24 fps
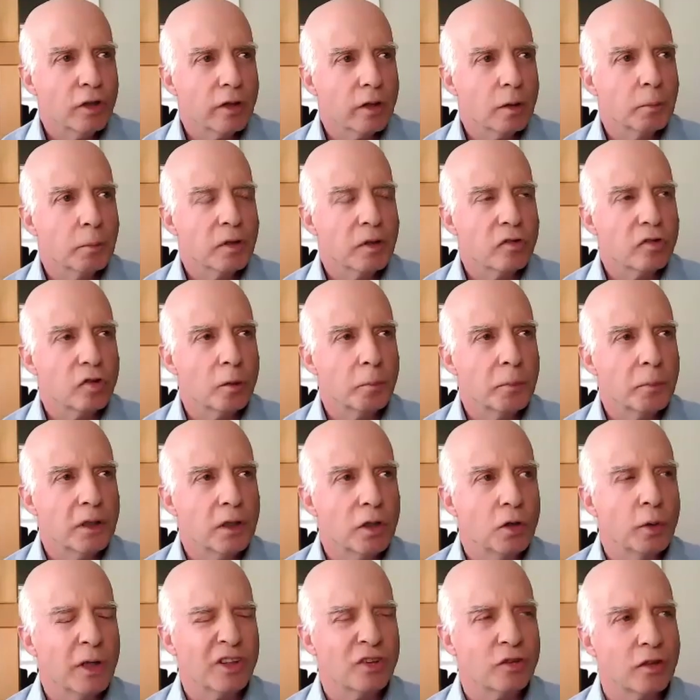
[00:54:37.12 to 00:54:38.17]
have been so many
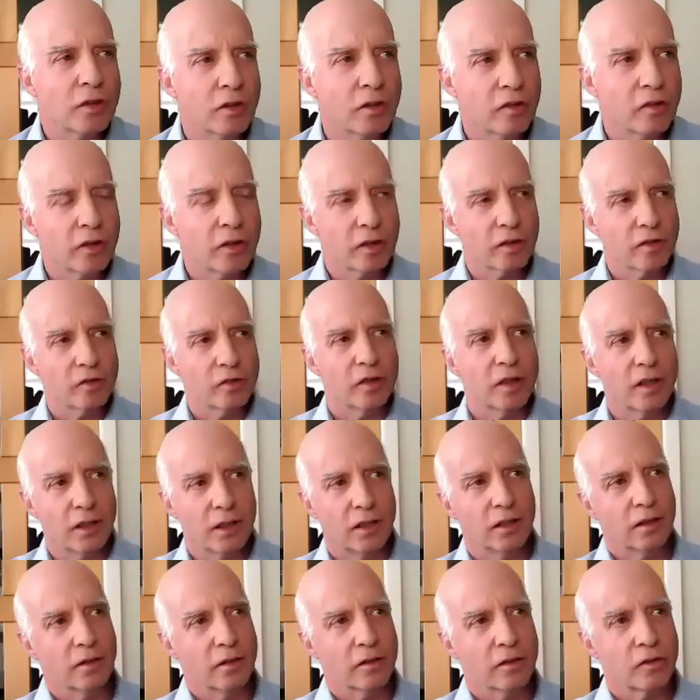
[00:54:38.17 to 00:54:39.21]
questions that are
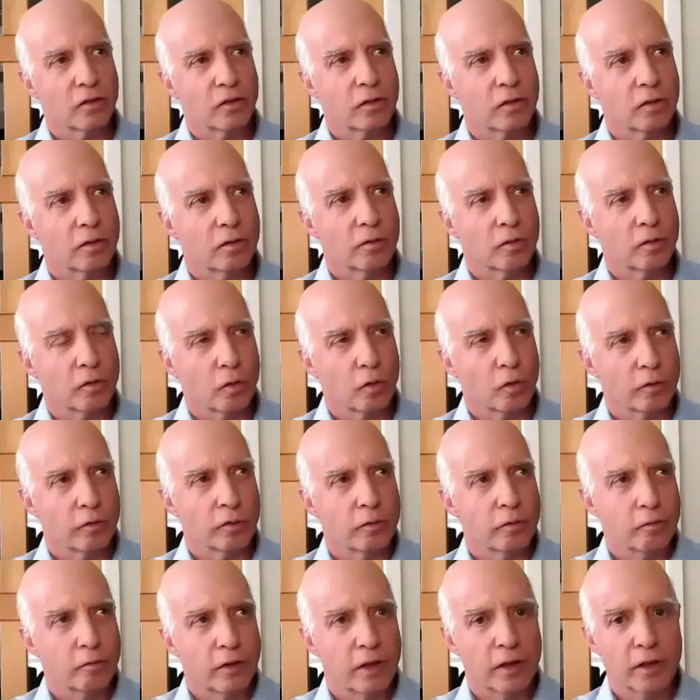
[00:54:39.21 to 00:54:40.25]
taking this sort of
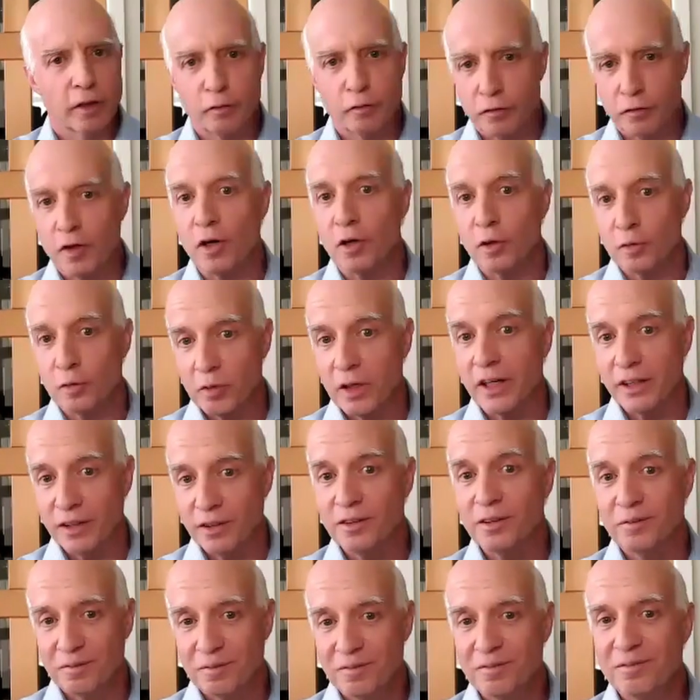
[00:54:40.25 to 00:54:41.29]
very far
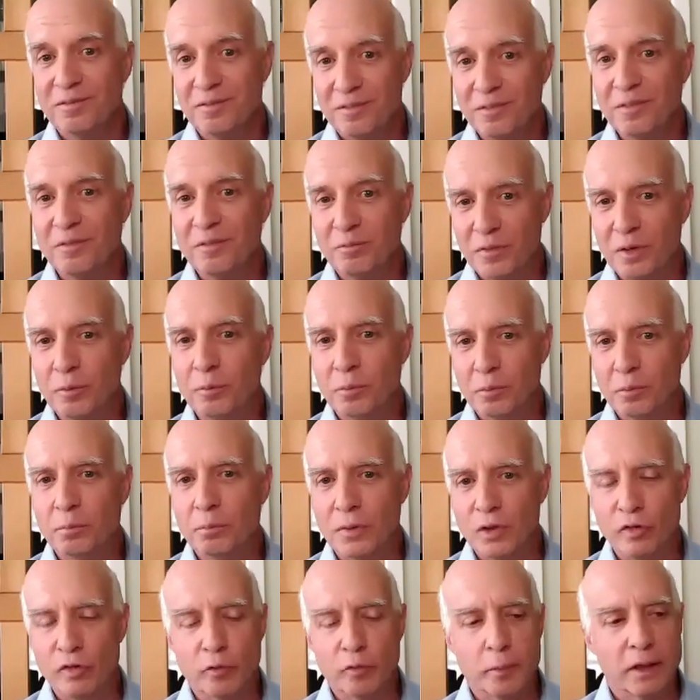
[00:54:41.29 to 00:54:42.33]
right
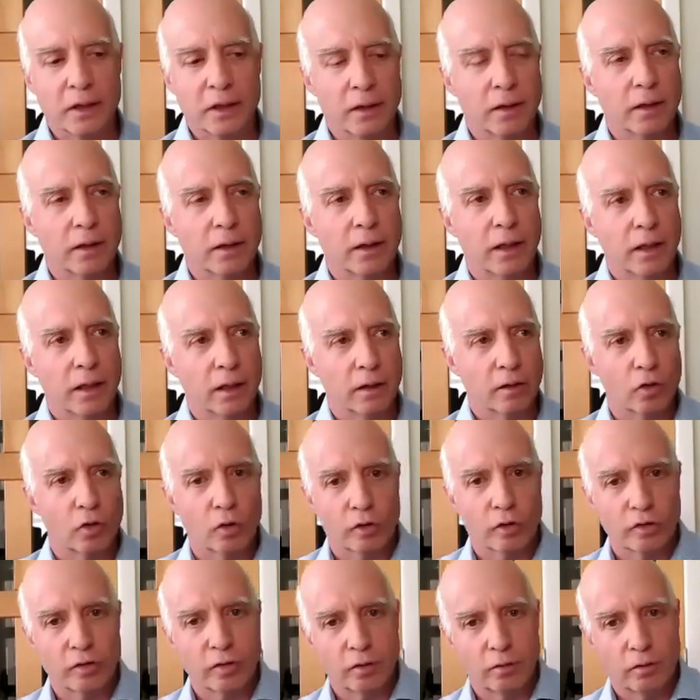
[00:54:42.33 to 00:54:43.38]
movement, and of
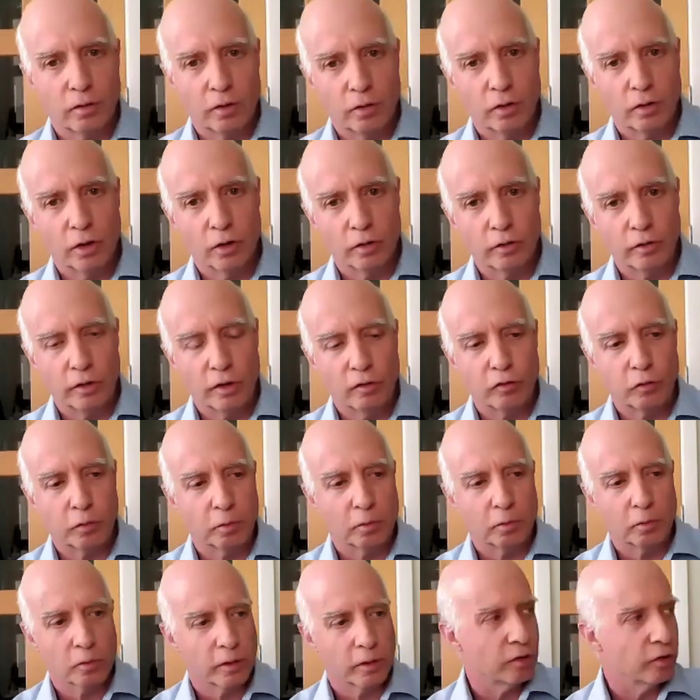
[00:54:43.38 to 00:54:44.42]
course, you've
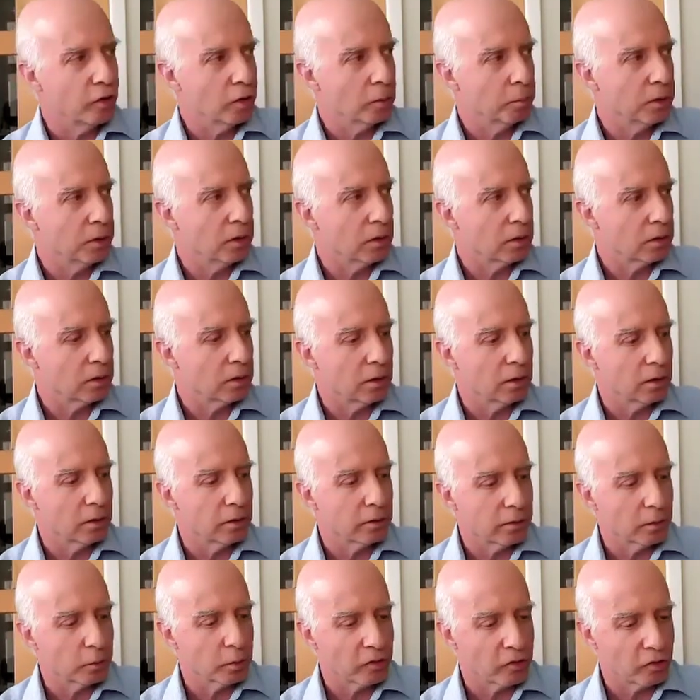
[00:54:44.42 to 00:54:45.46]
written your book
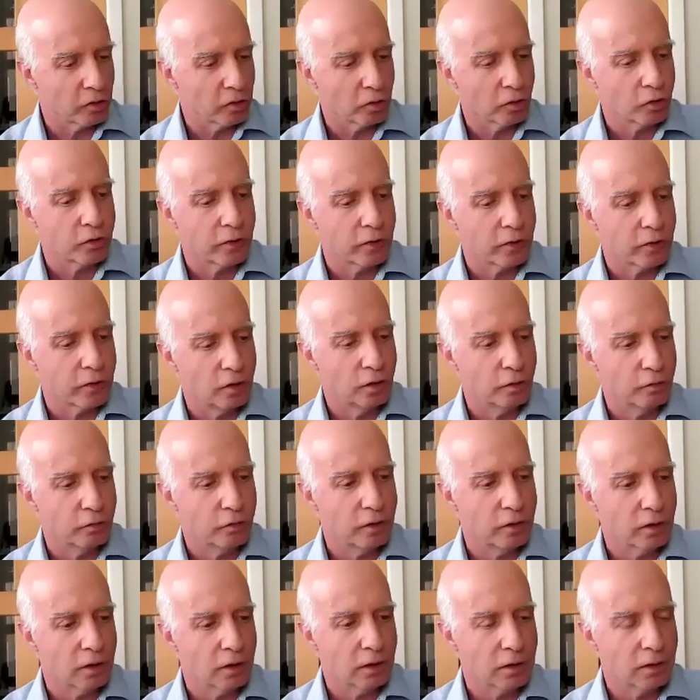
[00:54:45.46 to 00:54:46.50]
on the research that
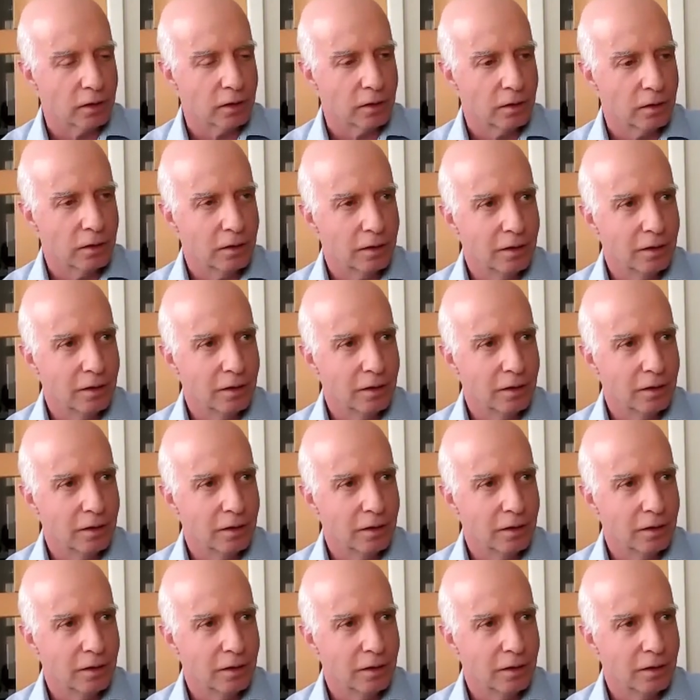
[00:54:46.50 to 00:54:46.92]
you've done.